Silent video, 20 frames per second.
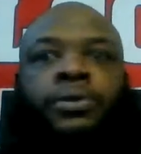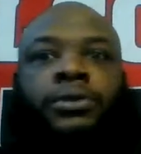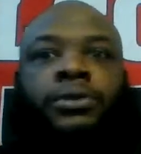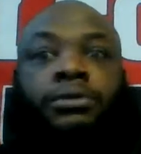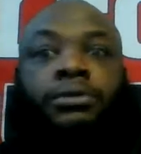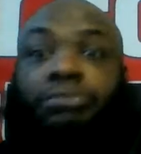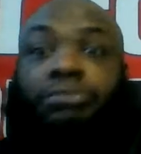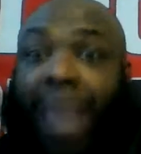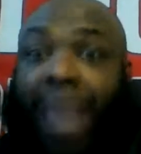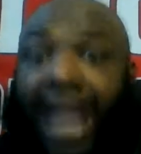
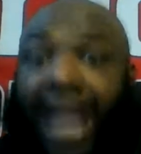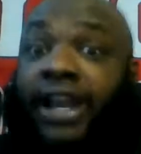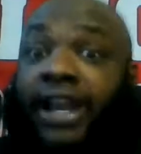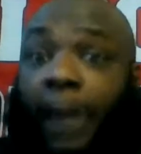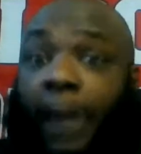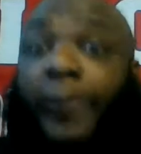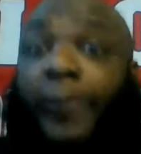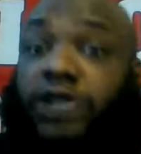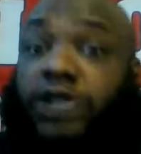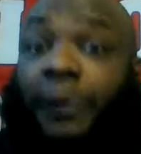that nigga
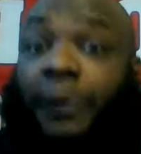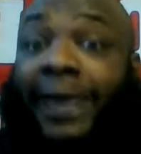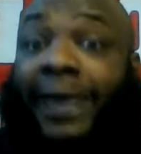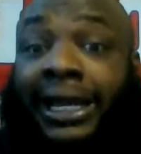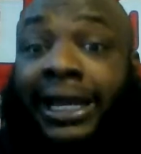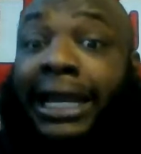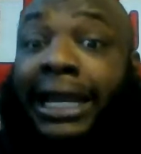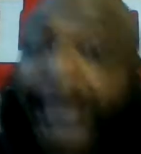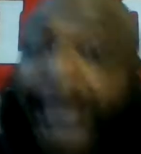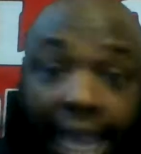supposed to be in
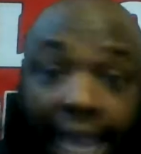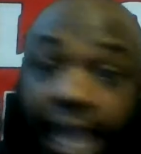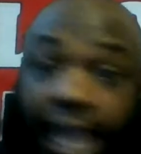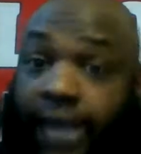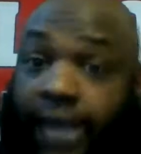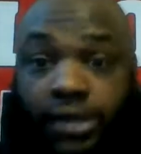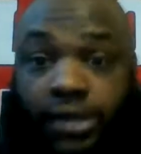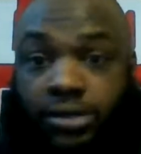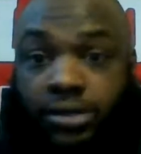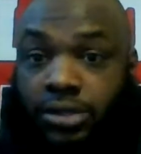the
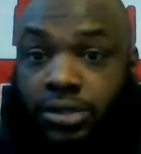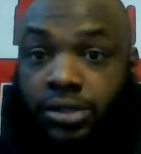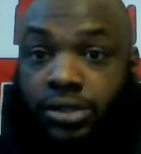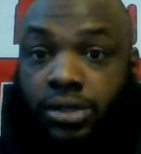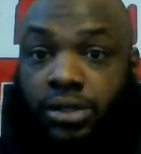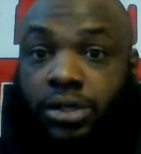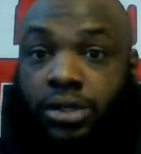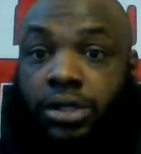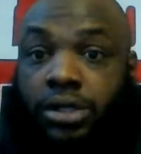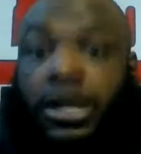lead.
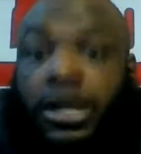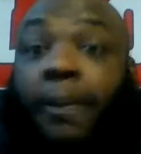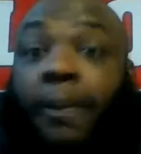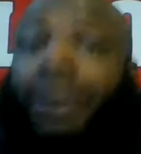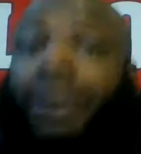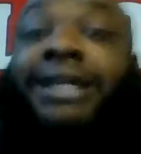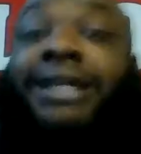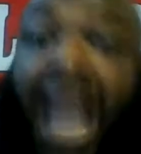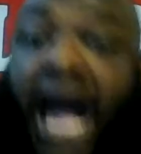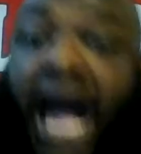
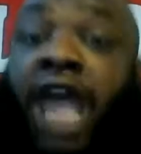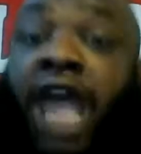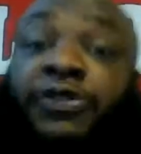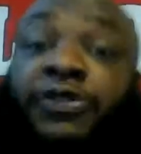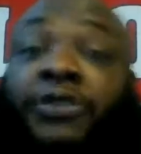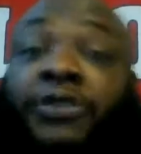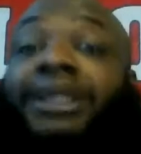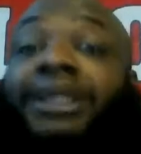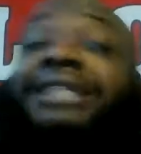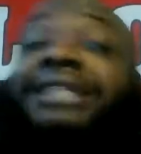Number 9
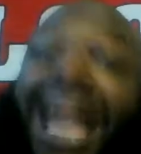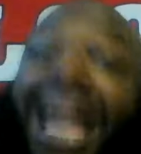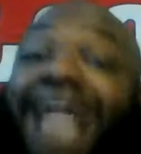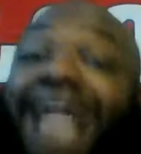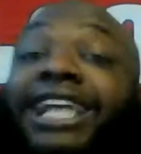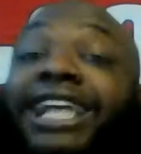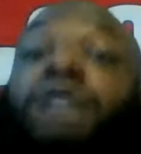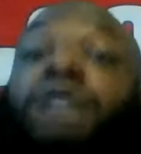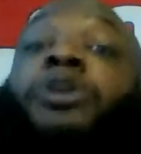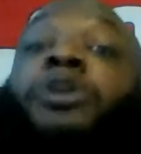from the
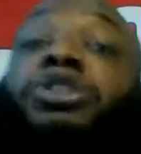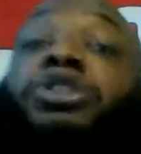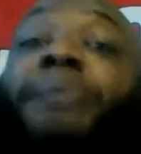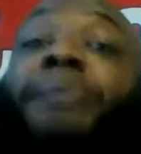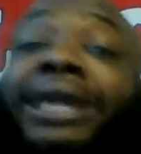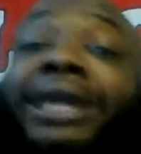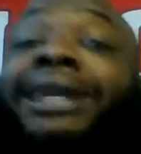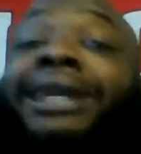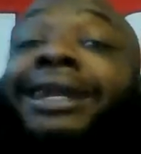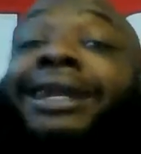Gladiators supposed to
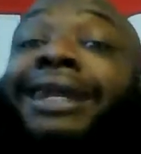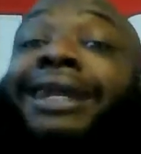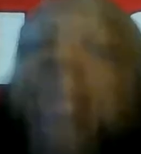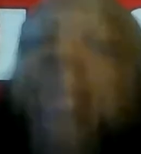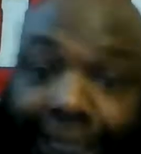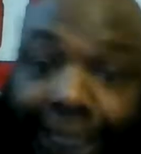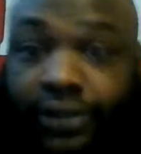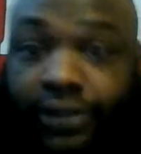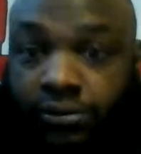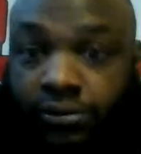be in the
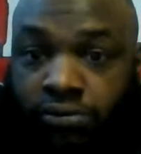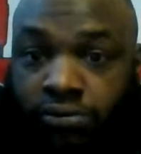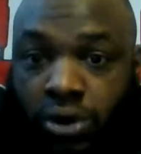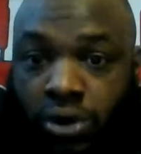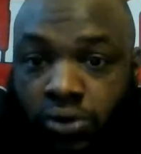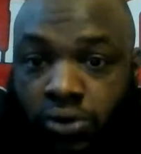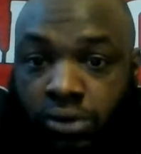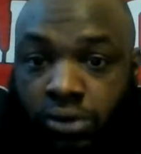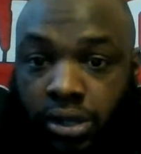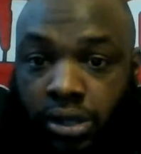lead,
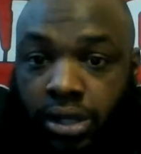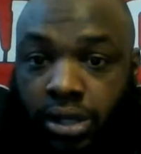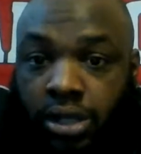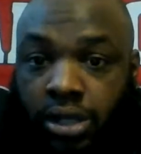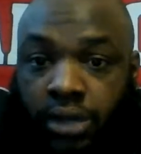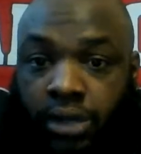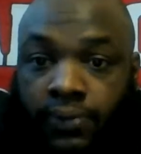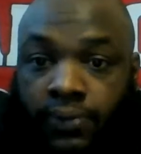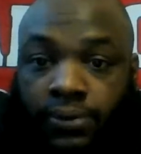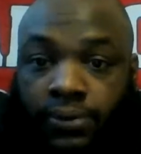bro.
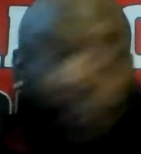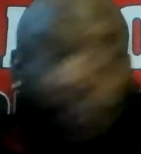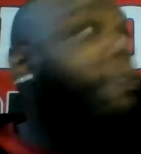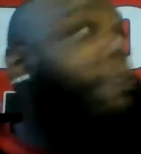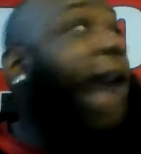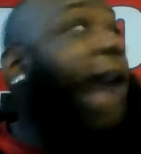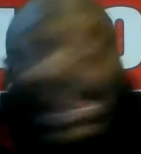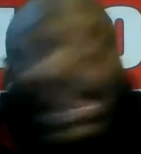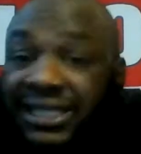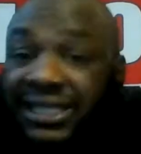
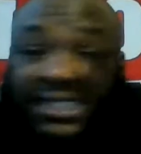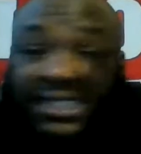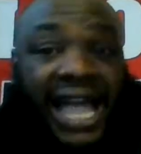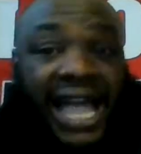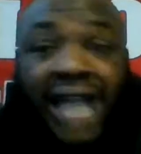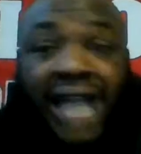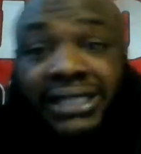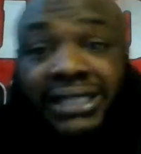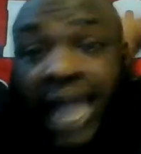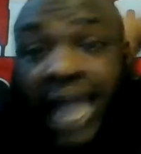Body
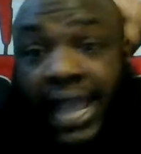size, height,